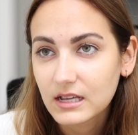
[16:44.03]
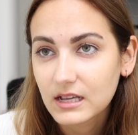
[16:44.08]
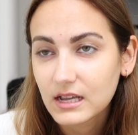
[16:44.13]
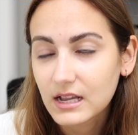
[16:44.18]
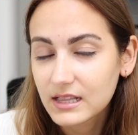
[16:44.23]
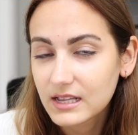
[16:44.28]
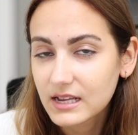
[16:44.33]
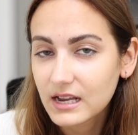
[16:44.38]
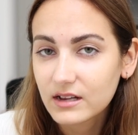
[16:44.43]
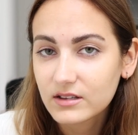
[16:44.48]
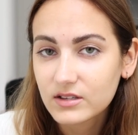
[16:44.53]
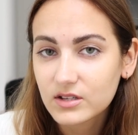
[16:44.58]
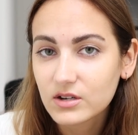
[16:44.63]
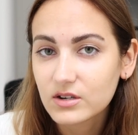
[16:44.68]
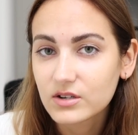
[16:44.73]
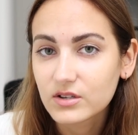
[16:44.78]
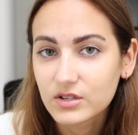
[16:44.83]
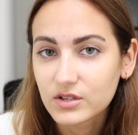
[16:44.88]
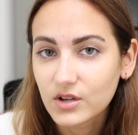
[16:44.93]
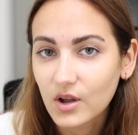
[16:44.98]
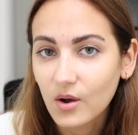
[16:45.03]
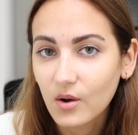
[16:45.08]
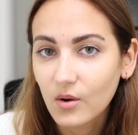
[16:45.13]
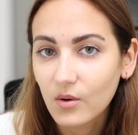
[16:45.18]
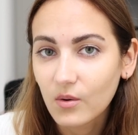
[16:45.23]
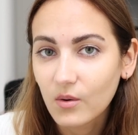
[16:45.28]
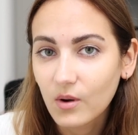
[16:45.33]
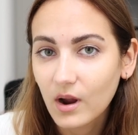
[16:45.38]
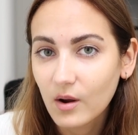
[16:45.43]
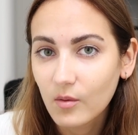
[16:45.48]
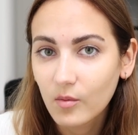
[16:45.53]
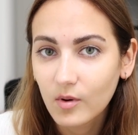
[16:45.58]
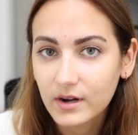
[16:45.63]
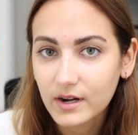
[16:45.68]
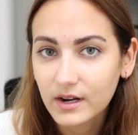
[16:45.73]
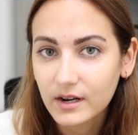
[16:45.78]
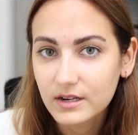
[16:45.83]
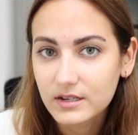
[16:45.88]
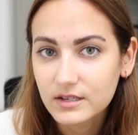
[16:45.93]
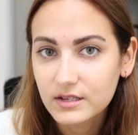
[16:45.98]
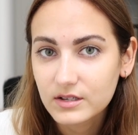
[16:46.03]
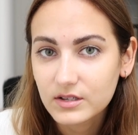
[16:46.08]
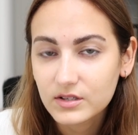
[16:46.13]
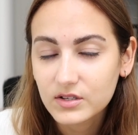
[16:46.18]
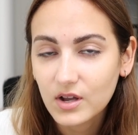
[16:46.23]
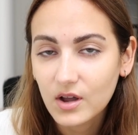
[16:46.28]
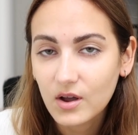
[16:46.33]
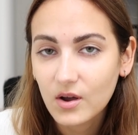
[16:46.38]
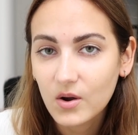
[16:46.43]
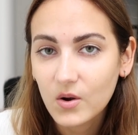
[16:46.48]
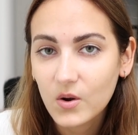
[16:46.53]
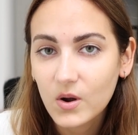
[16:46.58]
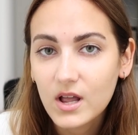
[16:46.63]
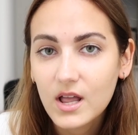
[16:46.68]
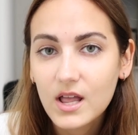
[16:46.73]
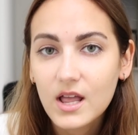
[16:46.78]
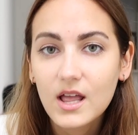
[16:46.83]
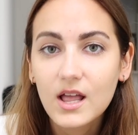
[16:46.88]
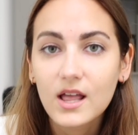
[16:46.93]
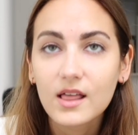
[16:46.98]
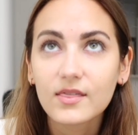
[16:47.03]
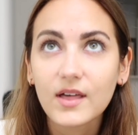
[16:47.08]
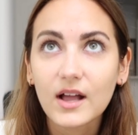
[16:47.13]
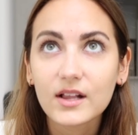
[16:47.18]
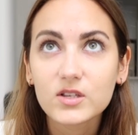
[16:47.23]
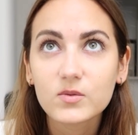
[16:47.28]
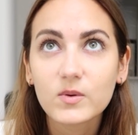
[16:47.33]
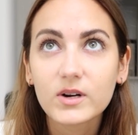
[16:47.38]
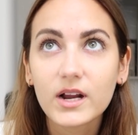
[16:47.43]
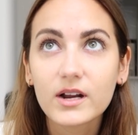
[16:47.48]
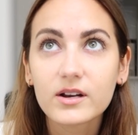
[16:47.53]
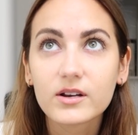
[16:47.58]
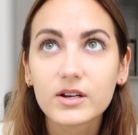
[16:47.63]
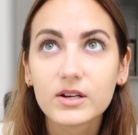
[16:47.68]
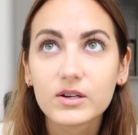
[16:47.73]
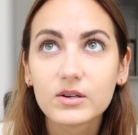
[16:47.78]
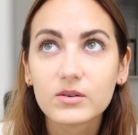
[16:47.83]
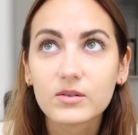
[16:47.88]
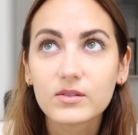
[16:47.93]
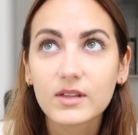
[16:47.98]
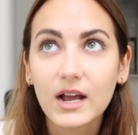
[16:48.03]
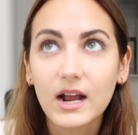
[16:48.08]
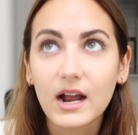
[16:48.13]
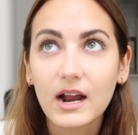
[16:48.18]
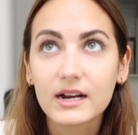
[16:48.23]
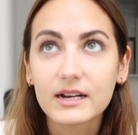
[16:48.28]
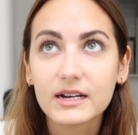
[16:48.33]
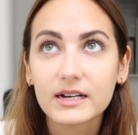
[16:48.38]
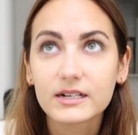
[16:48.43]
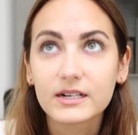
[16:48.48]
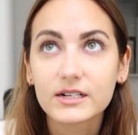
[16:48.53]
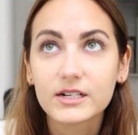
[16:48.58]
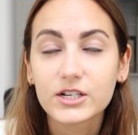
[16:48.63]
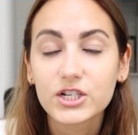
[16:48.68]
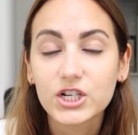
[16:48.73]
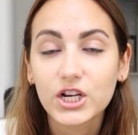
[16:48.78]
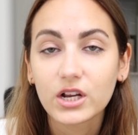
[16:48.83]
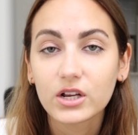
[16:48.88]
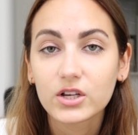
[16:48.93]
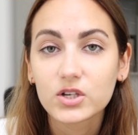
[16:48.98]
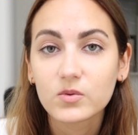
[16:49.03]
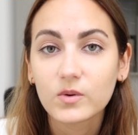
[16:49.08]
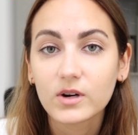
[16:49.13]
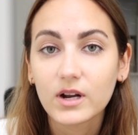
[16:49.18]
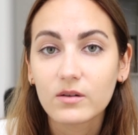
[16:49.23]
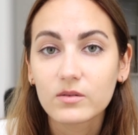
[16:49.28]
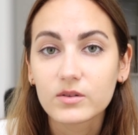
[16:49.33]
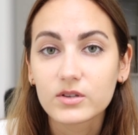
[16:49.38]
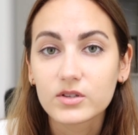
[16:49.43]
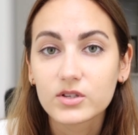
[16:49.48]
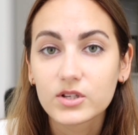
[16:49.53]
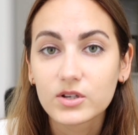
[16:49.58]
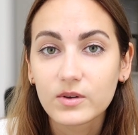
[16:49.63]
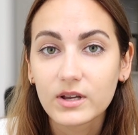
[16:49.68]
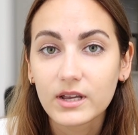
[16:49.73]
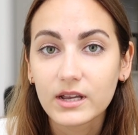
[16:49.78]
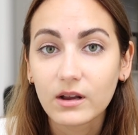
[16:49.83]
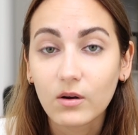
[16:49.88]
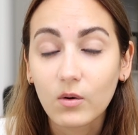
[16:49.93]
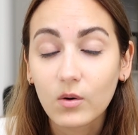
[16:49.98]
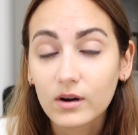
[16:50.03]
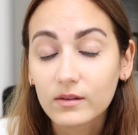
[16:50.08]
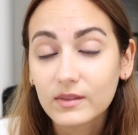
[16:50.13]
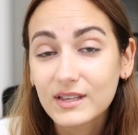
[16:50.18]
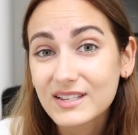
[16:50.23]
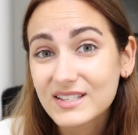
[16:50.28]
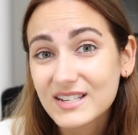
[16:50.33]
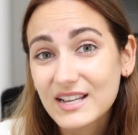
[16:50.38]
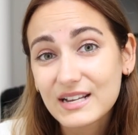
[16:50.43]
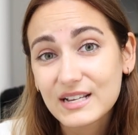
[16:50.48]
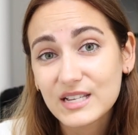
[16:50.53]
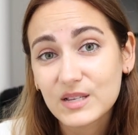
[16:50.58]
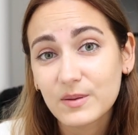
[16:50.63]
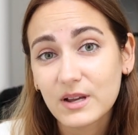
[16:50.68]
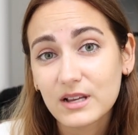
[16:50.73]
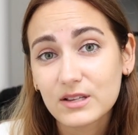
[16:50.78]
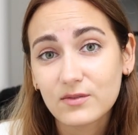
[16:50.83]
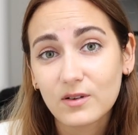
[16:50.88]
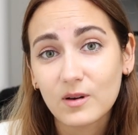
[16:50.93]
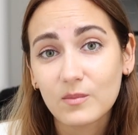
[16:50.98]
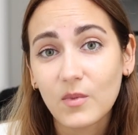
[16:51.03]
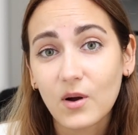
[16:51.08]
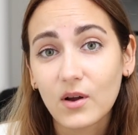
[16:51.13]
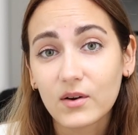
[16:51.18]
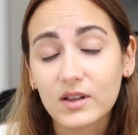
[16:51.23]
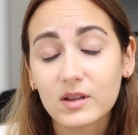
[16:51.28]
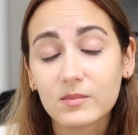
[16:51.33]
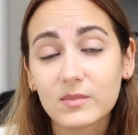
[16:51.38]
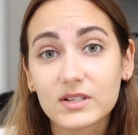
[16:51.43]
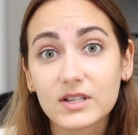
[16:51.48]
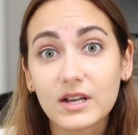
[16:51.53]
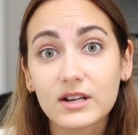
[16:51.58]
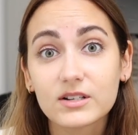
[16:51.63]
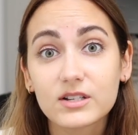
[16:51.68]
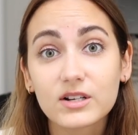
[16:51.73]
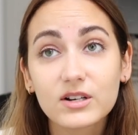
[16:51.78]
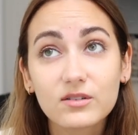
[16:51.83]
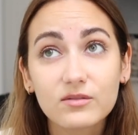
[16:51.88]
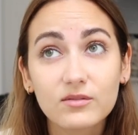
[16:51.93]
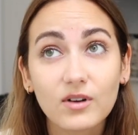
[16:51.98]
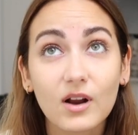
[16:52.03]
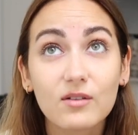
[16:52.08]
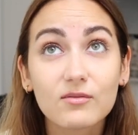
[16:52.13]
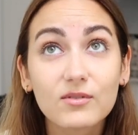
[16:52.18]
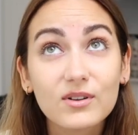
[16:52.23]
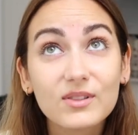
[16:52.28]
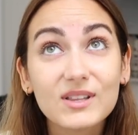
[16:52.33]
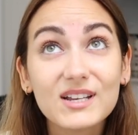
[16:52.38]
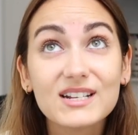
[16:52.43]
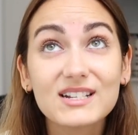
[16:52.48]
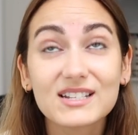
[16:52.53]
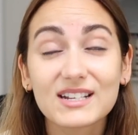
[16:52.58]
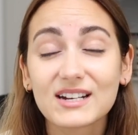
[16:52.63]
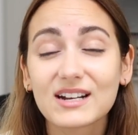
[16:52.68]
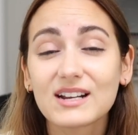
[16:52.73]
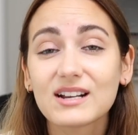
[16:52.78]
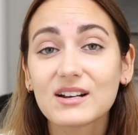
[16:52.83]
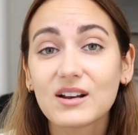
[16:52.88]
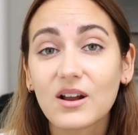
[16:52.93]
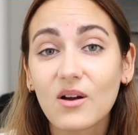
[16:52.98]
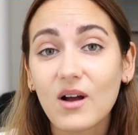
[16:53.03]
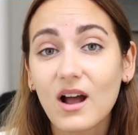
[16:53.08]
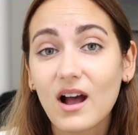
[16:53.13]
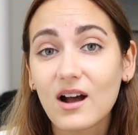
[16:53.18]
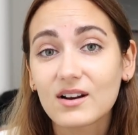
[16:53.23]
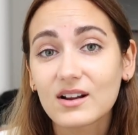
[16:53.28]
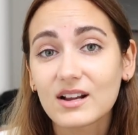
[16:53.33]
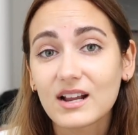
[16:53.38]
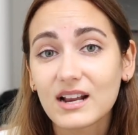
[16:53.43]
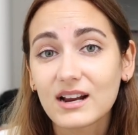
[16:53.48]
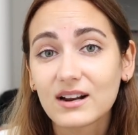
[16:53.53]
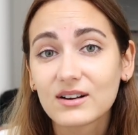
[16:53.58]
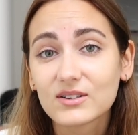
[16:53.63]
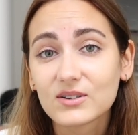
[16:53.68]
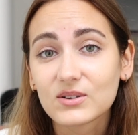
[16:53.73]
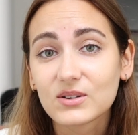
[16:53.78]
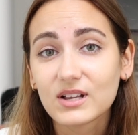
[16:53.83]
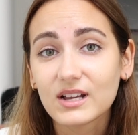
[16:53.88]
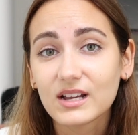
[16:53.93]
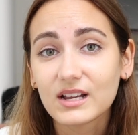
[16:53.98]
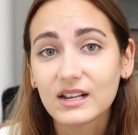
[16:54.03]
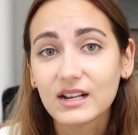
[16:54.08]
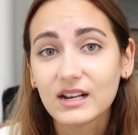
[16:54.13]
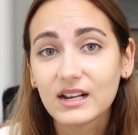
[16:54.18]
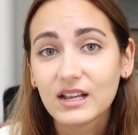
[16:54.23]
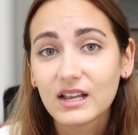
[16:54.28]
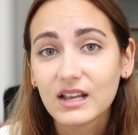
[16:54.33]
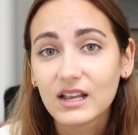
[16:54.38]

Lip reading: And the answer is no, I wouldn't. So that's when I knew that I needed to change what I was doing, or at least take space from modeling, because I really didn't know how to handle it